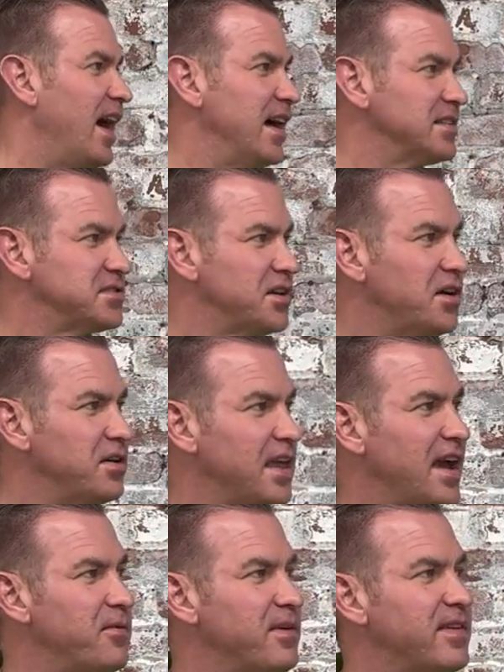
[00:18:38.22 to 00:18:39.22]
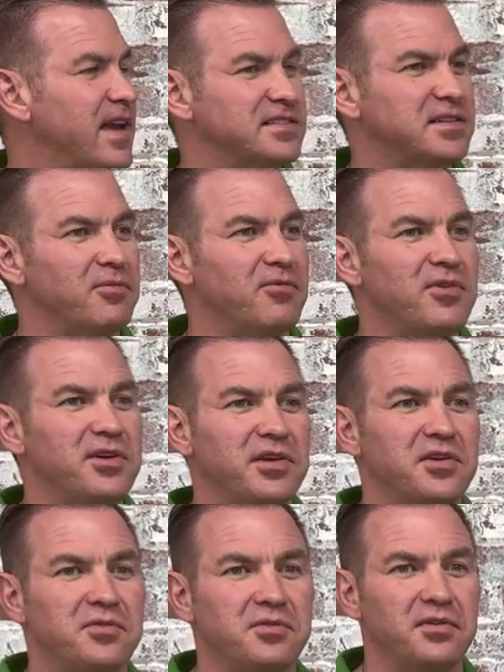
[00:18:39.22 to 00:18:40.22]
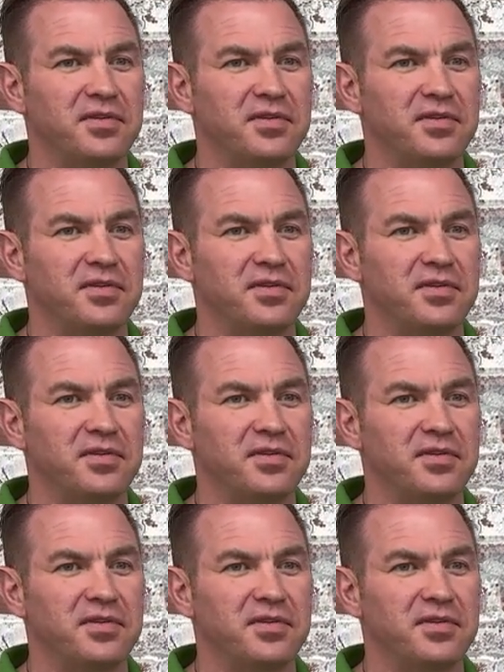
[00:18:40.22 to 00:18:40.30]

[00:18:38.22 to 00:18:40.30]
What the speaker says: So yeah, we've got some really cool